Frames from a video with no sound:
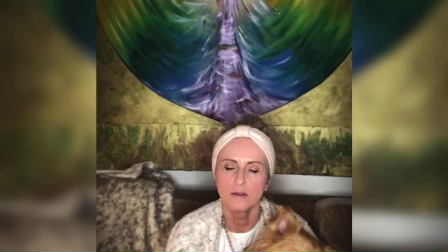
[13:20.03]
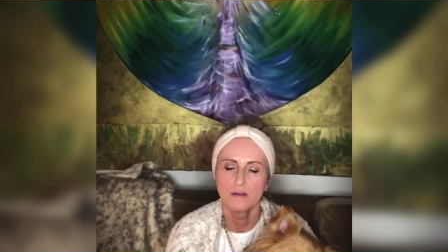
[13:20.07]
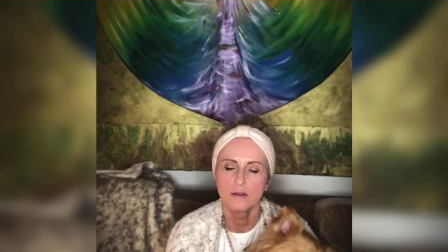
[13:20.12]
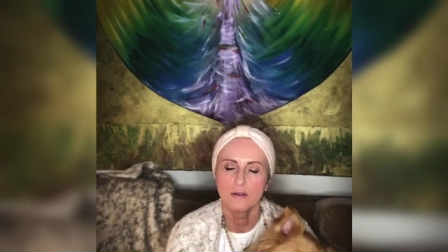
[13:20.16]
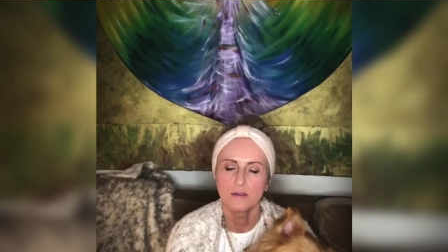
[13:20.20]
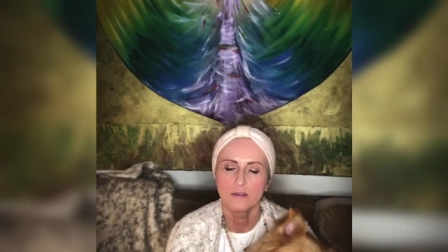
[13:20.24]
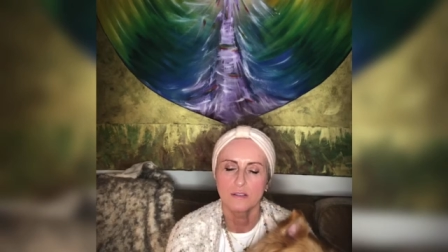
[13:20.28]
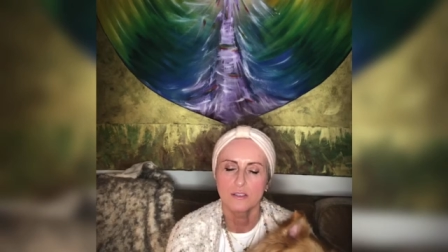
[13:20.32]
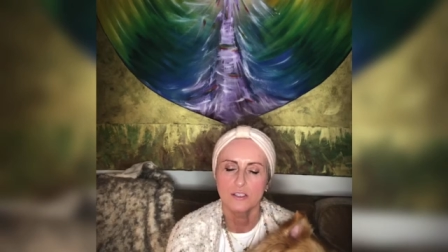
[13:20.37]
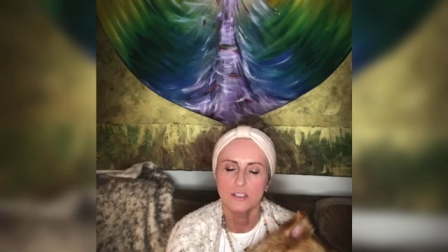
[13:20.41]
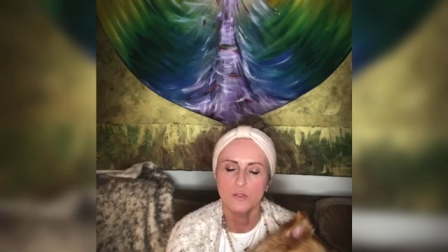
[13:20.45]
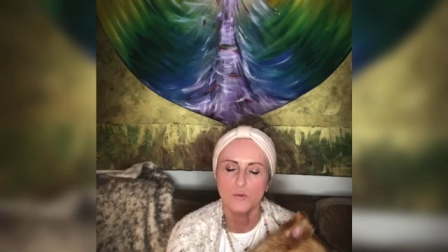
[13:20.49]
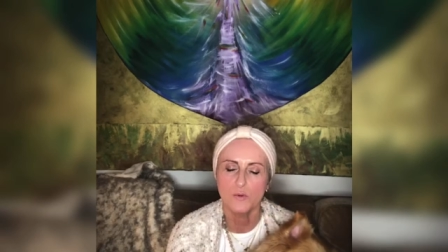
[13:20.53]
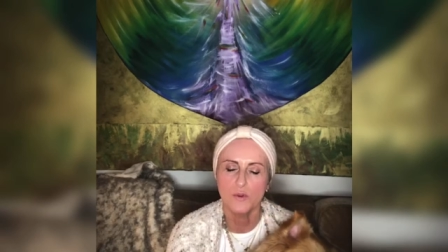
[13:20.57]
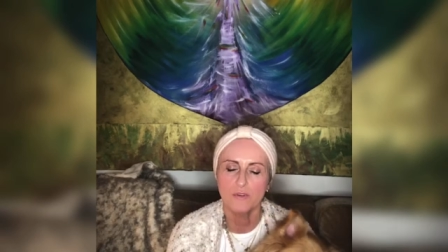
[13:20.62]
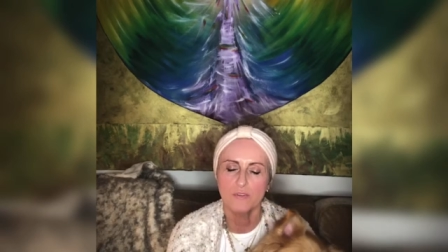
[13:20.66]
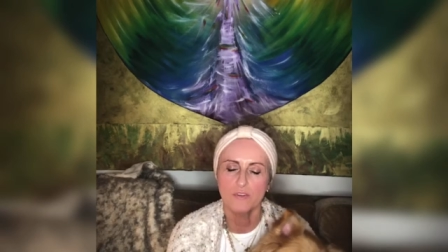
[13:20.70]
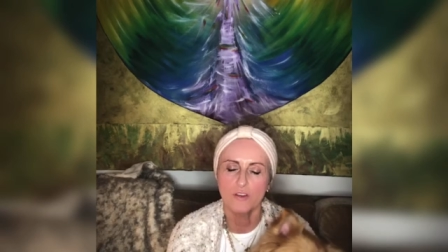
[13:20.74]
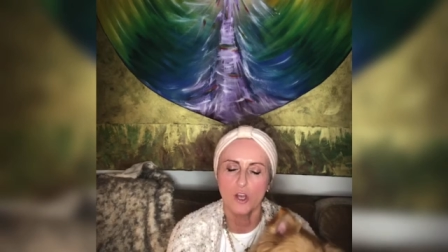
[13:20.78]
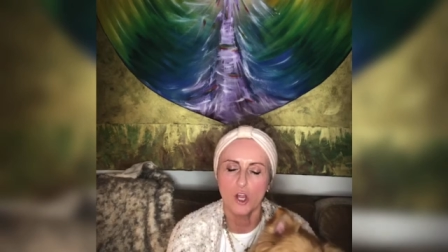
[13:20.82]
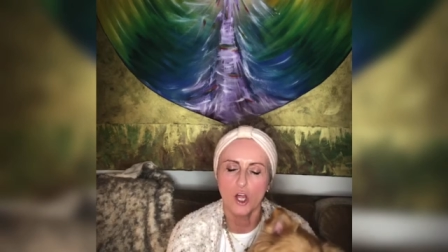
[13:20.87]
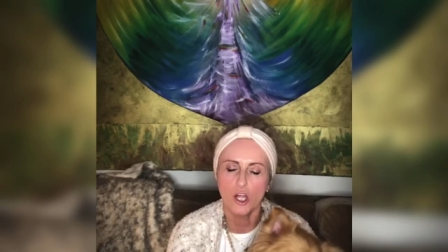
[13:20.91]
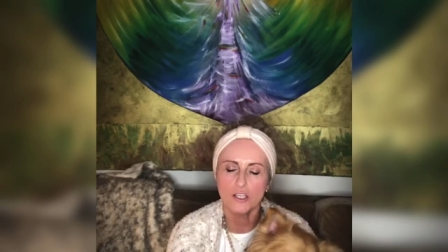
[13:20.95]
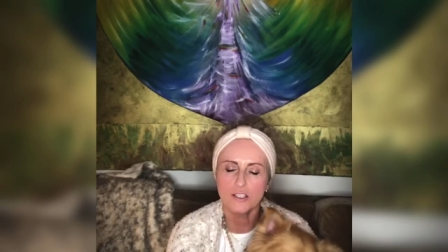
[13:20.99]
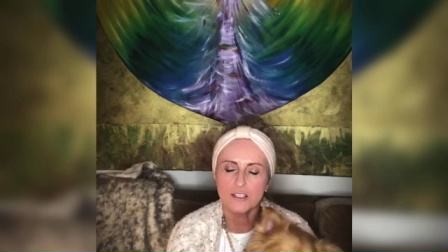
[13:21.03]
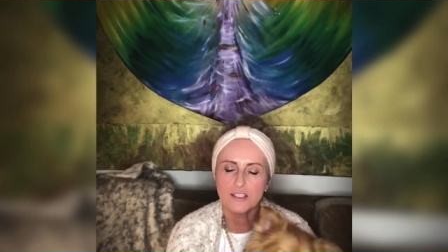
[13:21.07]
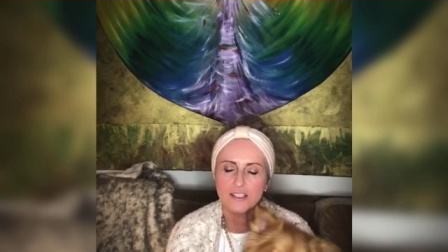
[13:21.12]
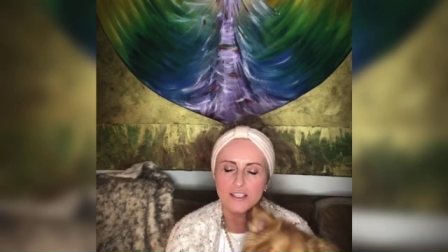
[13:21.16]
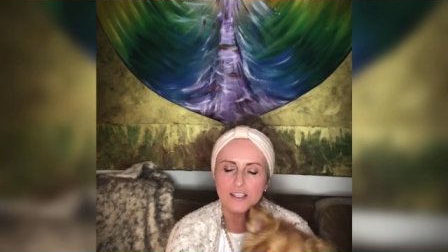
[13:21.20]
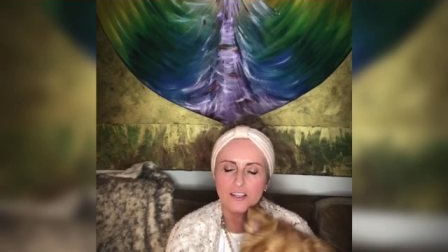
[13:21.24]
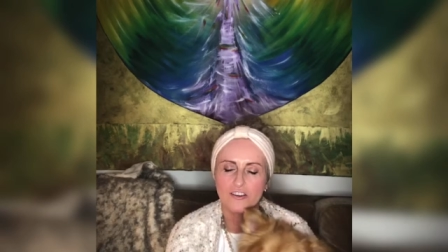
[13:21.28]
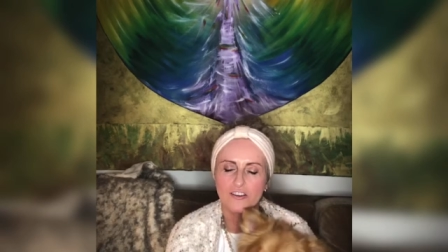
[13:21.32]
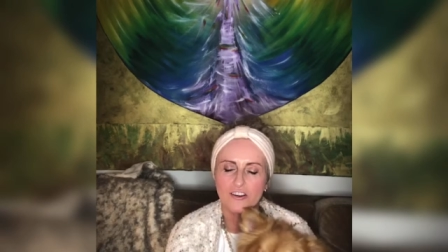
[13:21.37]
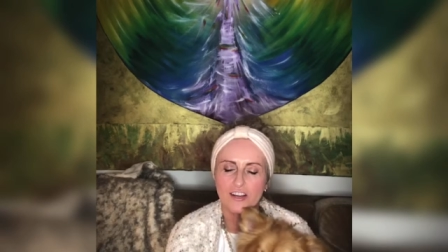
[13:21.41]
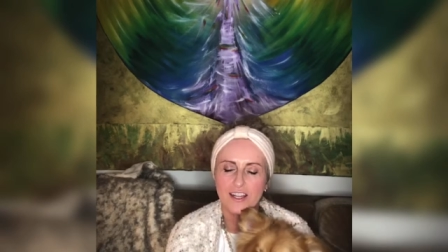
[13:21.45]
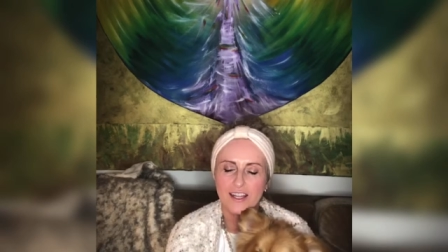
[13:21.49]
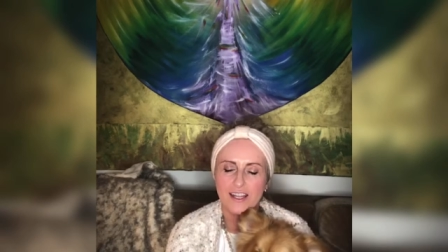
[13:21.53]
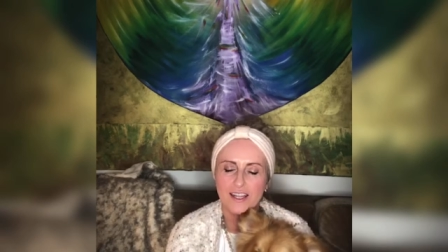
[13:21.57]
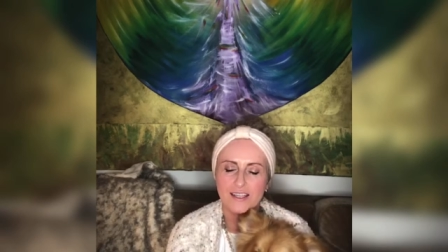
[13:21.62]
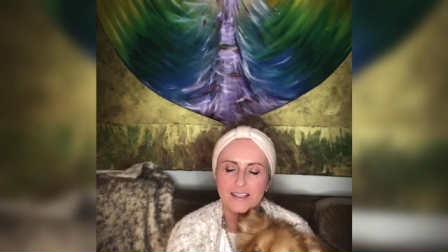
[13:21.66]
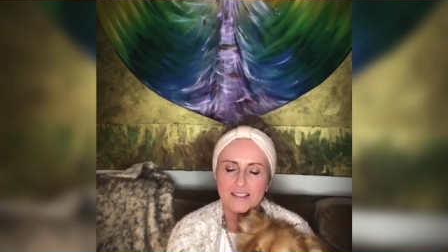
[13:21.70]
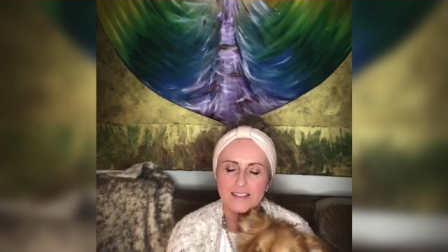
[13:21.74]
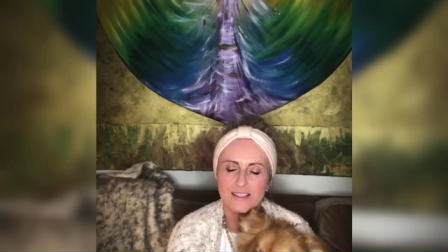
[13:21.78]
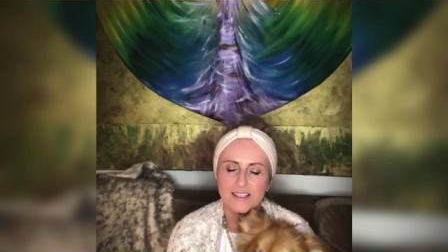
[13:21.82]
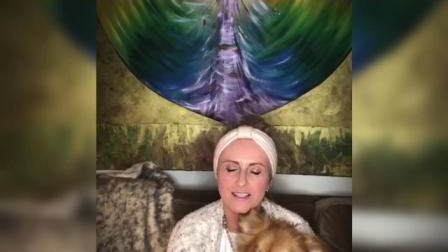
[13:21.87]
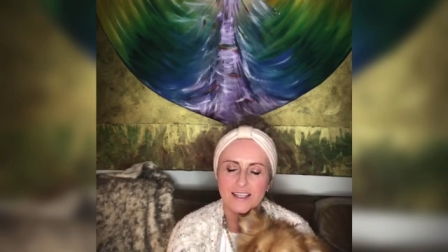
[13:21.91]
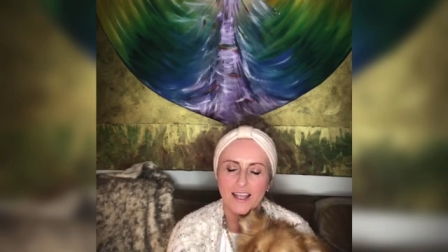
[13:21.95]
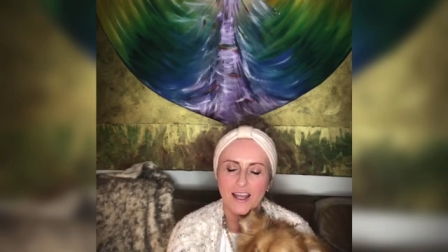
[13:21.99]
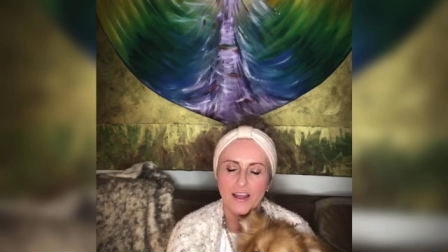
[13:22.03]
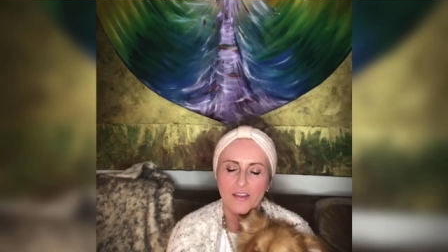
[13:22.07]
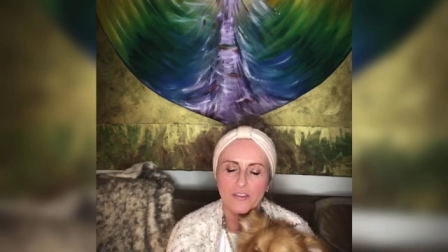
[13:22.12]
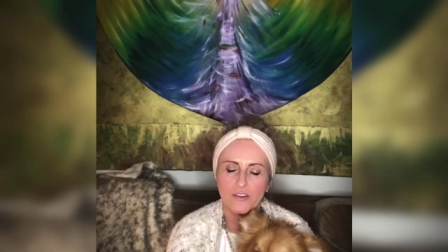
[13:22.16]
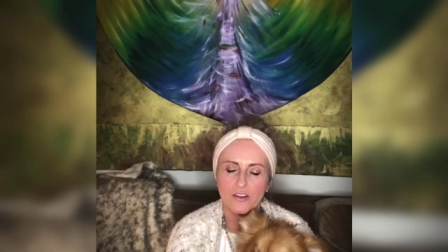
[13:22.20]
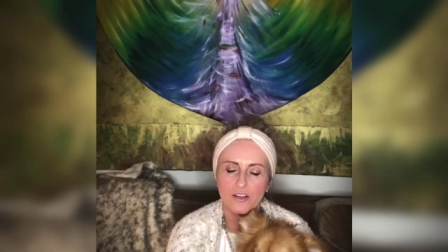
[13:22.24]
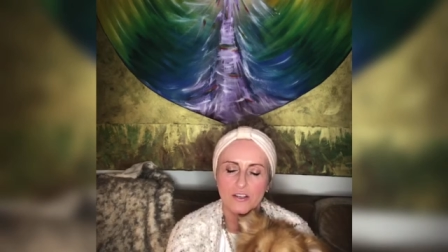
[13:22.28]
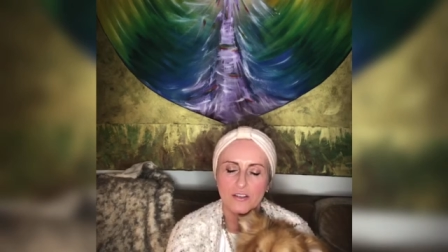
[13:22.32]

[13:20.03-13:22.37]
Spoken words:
Because we have a lot to create together.